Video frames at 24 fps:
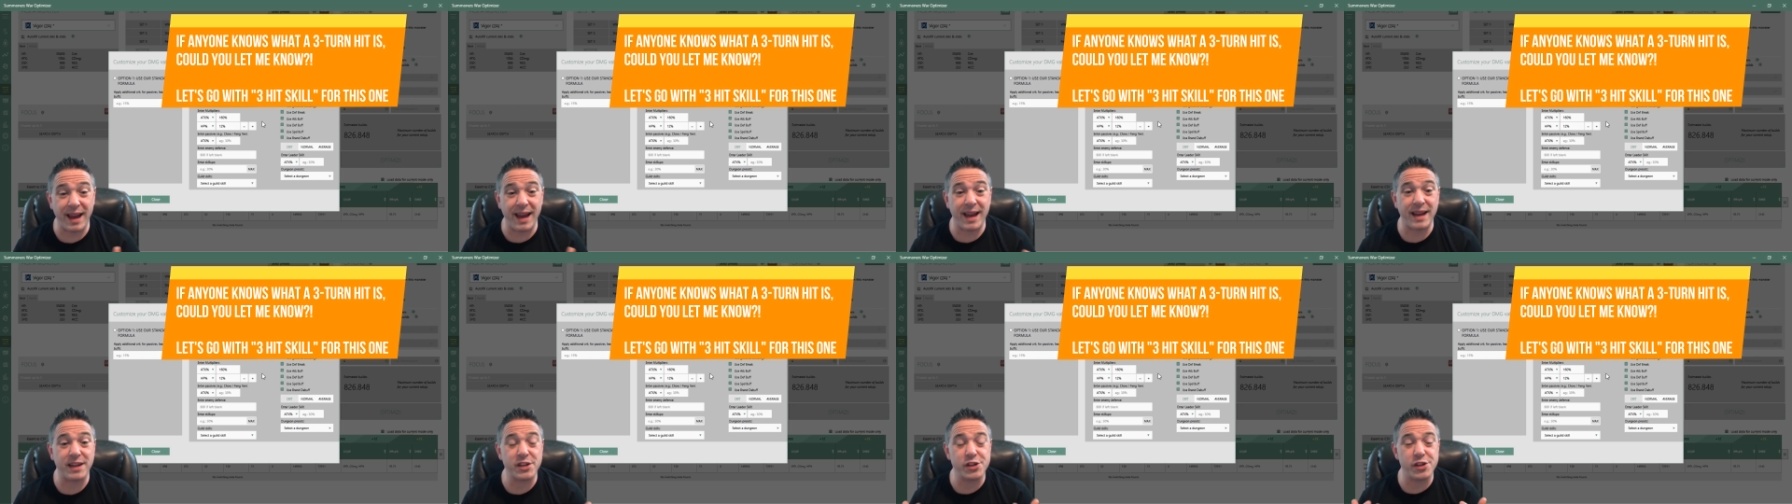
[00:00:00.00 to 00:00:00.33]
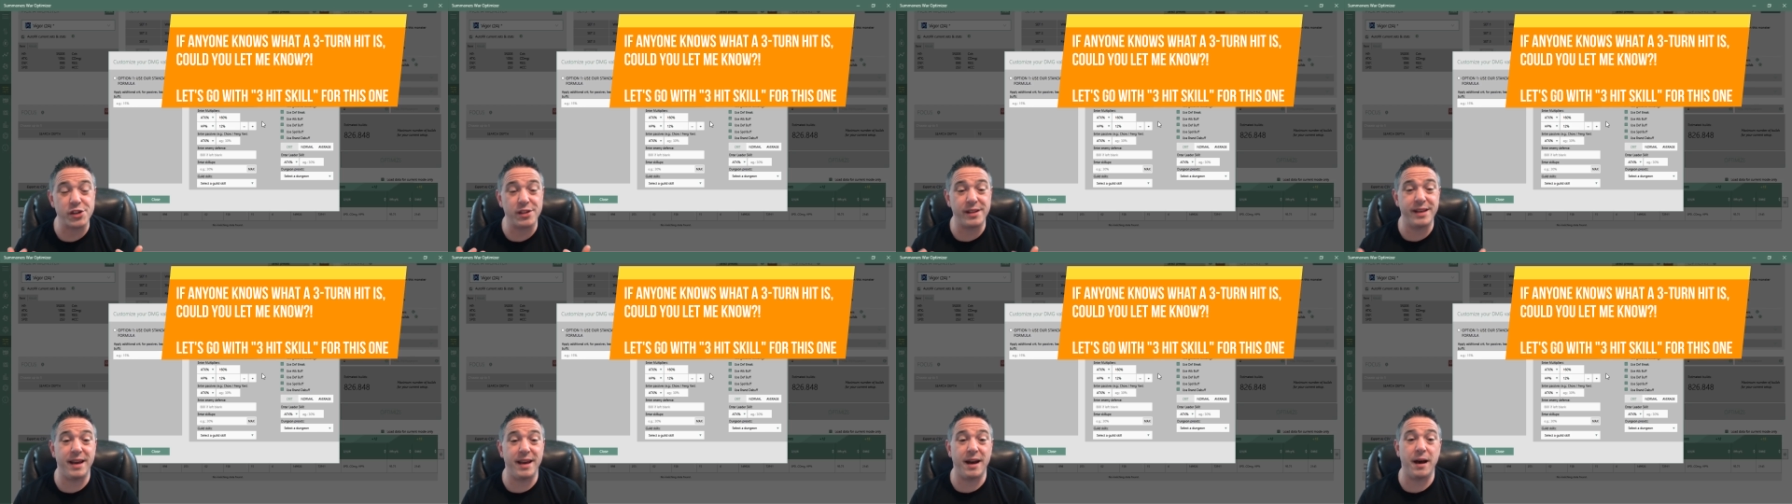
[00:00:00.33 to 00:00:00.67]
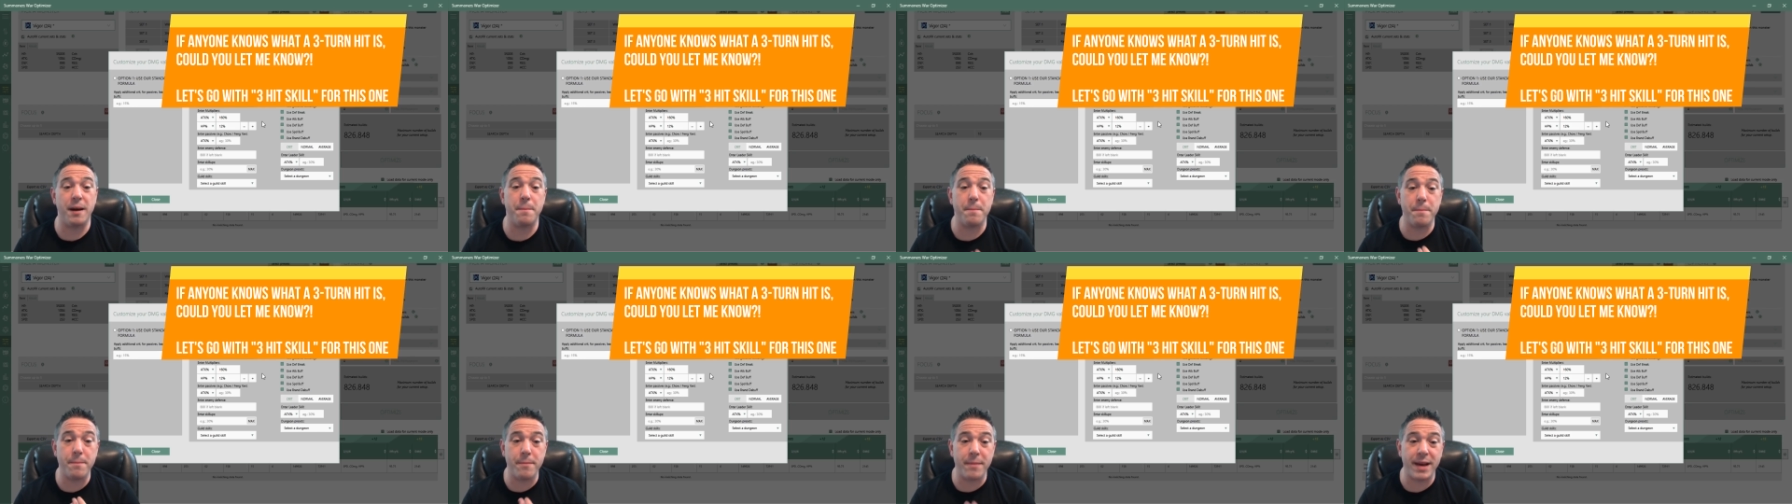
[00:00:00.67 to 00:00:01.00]
actually
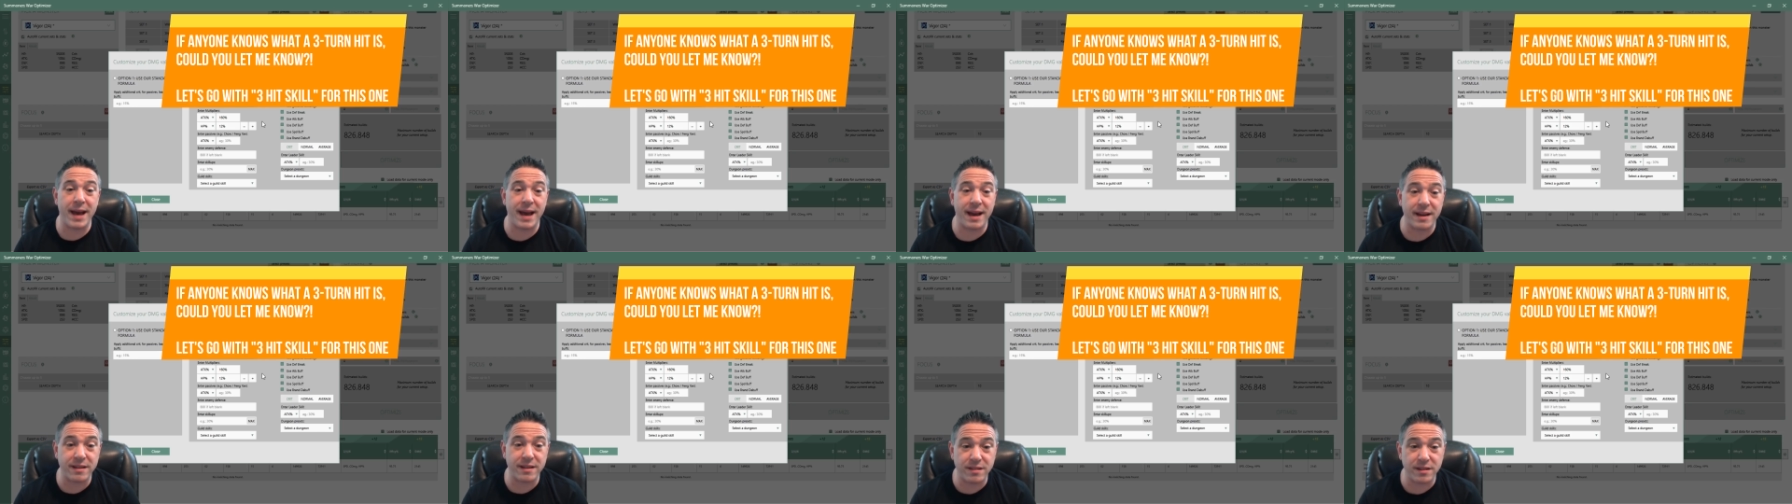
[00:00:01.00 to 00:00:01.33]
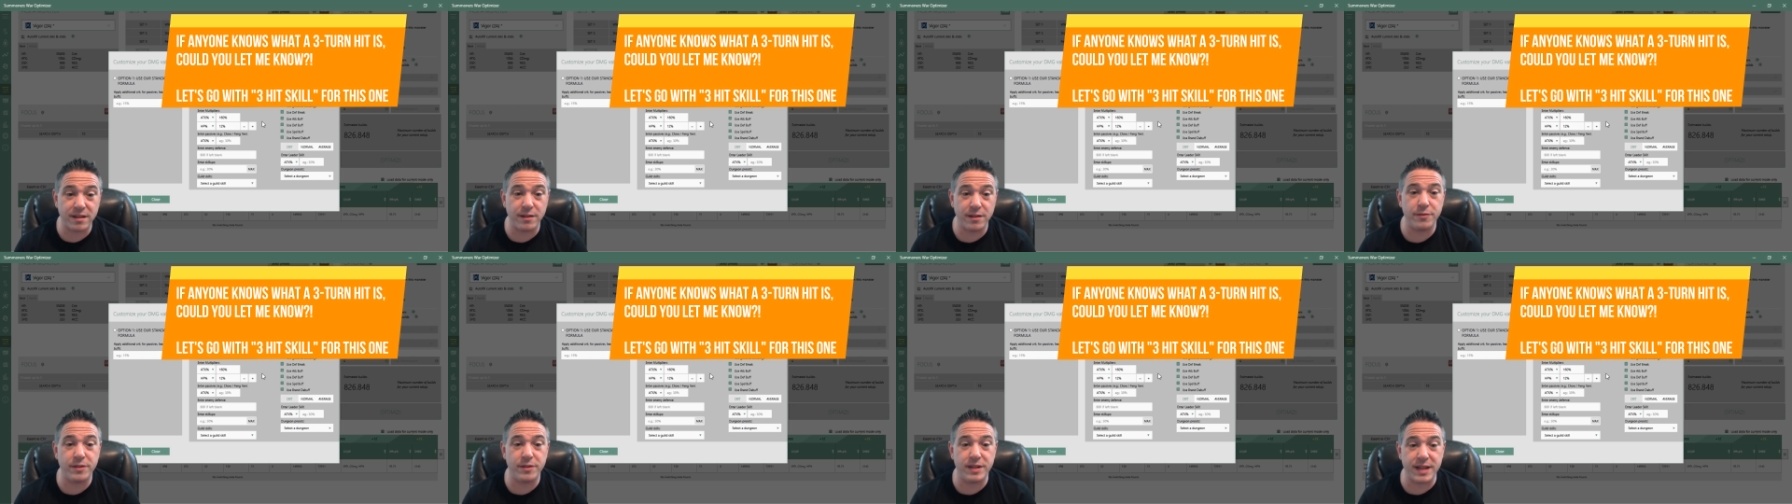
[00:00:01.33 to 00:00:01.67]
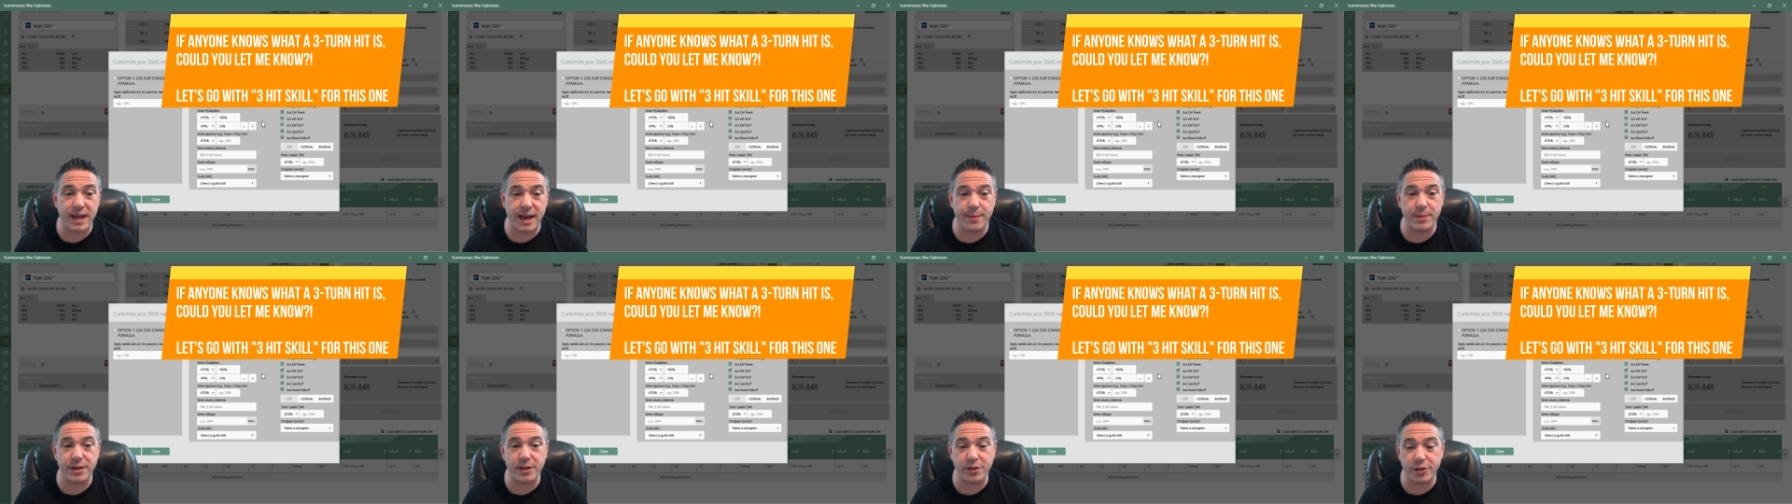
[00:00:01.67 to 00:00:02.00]
a massive
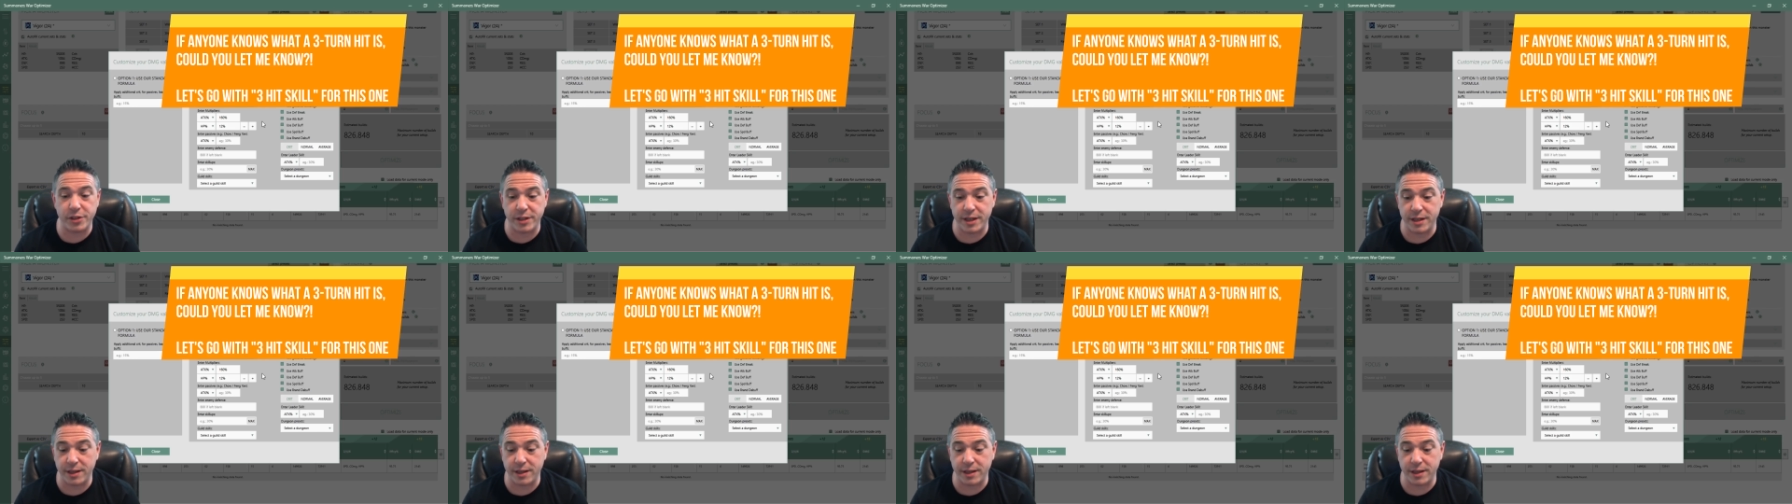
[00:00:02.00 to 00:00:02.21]
damage